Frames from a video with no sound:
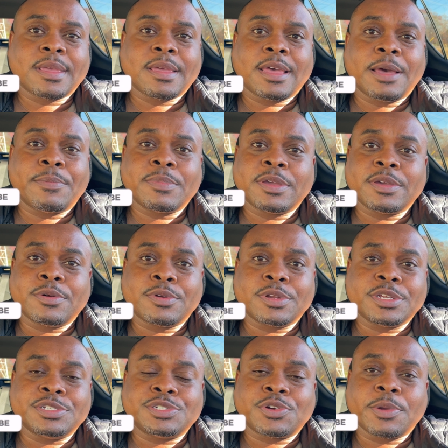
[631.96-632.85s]
I'm going
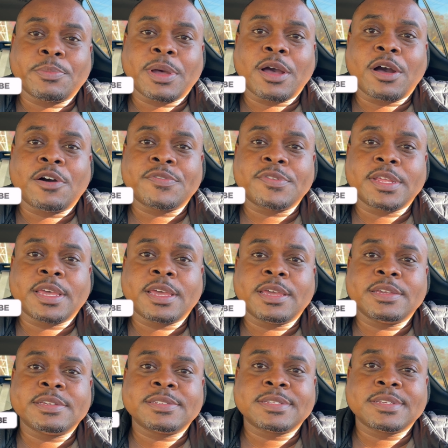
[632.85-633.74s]
to enjoy my off
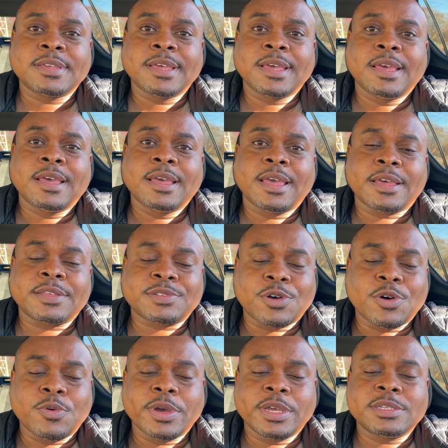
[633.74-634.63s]
days. As
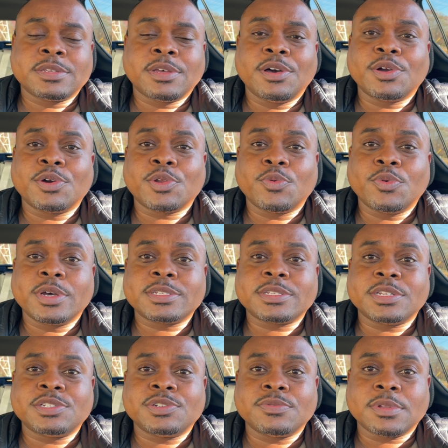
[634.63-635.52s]
always, hug on the ones
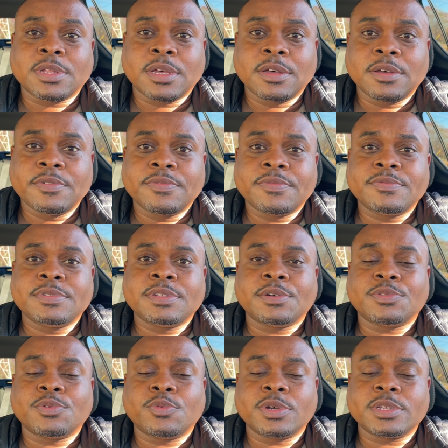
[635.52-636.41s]
that you love.
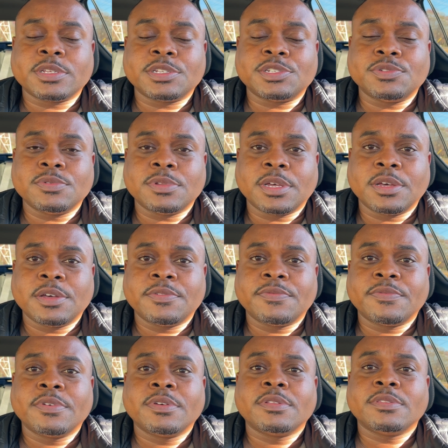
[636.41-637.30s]
Tell the ones that you
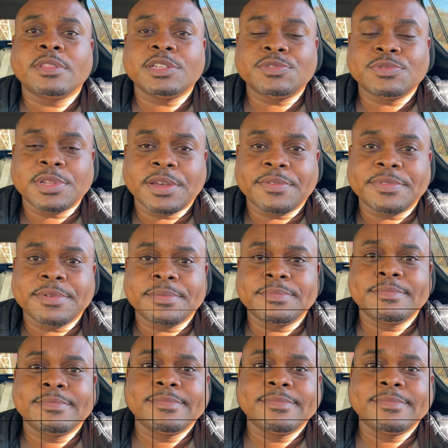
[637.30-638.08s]
love them.